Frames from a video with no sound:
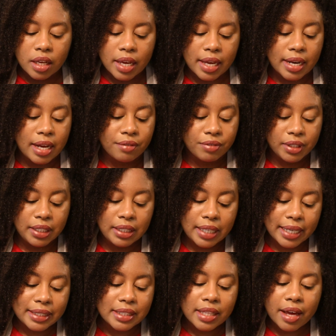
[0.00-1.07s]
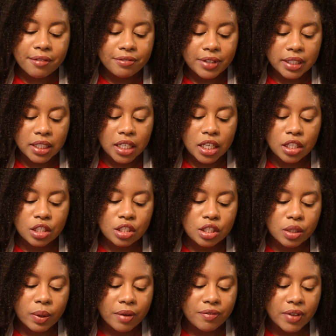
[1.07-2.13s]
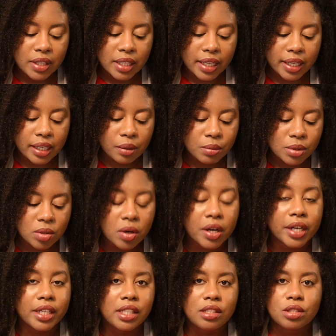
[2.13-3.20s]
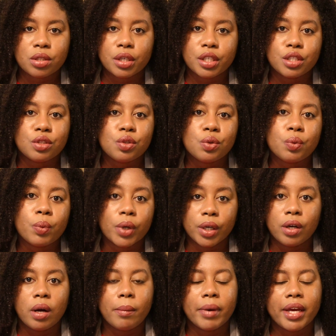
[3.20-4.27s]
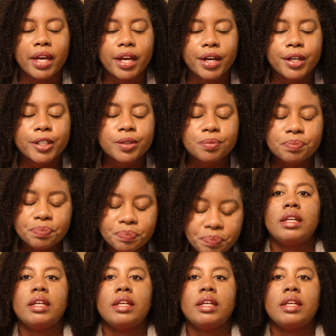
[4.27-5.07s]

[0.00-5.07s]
And I really liked that feeling. So I felt like it was already starting to work on my hair.